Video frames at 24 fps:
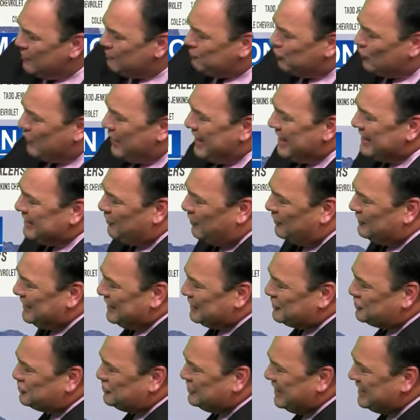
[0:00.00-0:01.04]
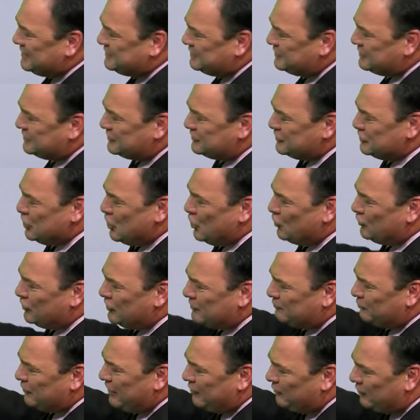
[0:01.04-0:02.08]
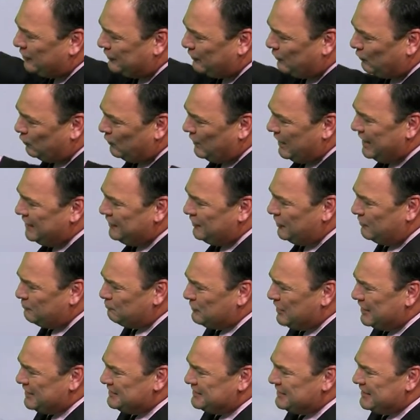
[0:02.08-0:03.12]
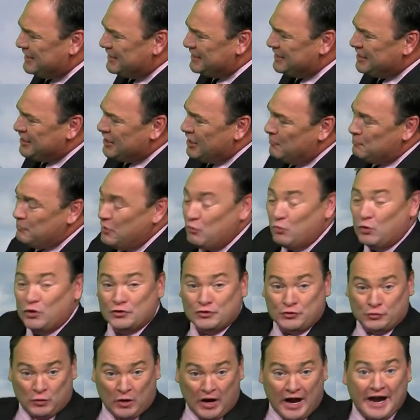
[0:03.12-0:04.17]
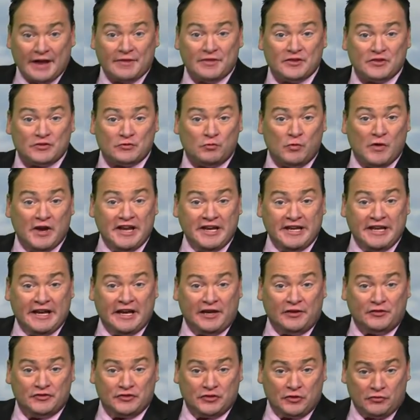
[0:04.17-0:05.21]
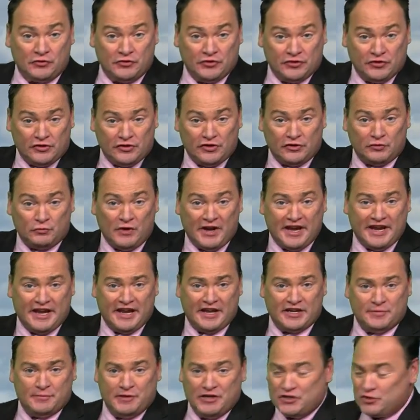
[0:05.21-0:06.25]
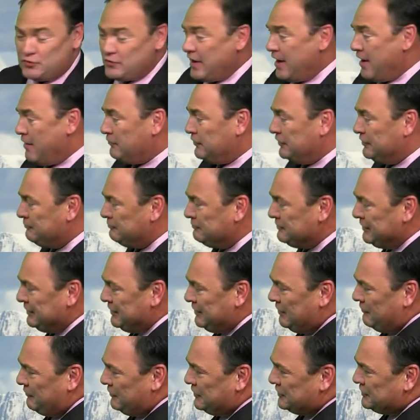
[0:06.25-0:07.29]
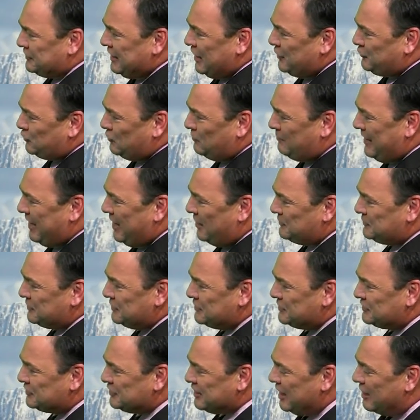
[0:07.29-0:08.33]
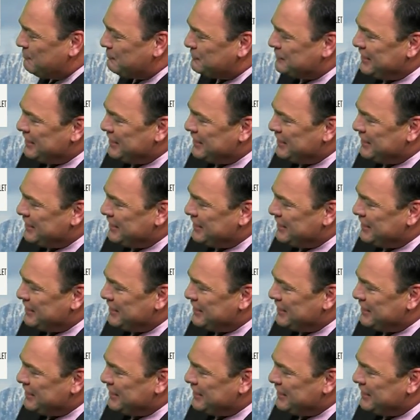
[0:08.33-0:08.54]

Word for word: a break. Our next chance of snow could bring with it rain on Monday but we're dry this weekend. So good weekend to be traveling for the Central Mountains. Same